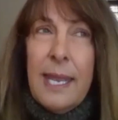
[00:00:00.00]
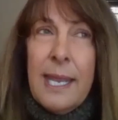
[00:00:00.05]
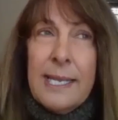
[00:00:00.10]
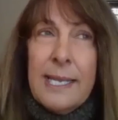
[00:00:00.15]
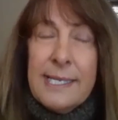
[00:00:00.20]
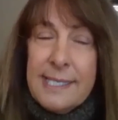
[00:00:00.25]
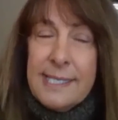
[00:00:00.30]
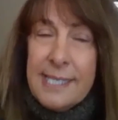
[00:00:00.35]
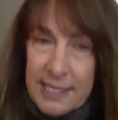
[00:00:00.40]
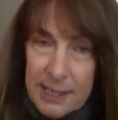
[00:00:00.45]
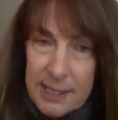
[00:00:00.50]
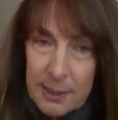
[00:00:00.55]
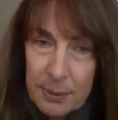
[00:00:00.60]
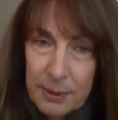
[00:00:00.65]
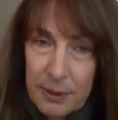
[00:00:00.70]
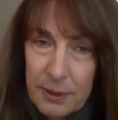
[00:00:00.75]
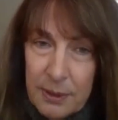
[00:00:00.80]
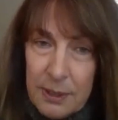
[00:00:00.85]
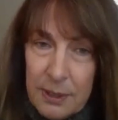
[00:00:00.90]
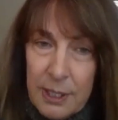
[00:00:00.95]

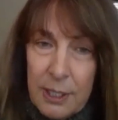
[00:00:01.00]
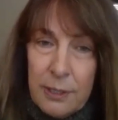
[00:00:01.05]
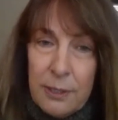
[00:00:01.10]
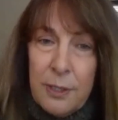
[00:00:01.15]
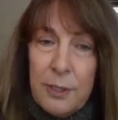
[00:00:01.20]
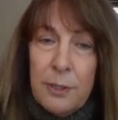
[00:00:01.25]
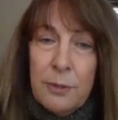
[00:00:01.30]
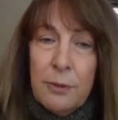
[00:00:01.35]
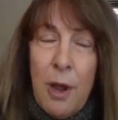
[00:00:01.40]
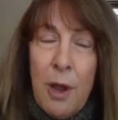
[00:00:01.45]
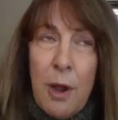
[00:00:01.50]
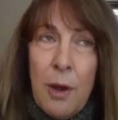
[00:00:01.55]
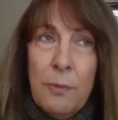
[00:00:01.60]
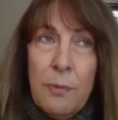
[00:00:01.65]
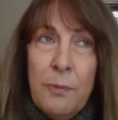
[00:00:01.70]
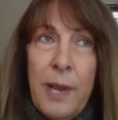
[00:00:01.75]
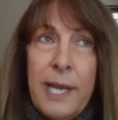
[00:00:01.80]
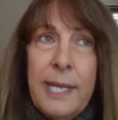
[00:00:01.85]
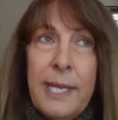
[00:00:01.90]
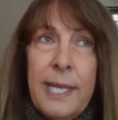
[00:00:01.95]
Accessible, you're
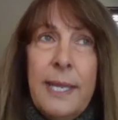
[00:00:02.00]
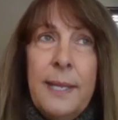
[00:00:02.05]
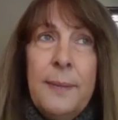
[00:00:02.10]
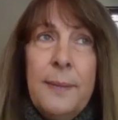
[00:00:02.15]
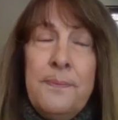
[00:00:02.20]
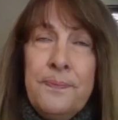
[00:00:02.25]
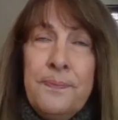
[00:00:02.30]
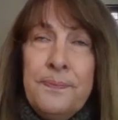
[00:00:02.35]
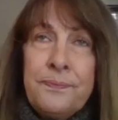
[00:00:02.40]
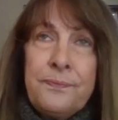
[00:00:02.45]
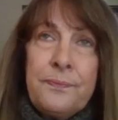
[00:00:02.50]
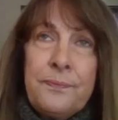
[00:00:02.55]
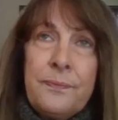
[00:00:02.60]
already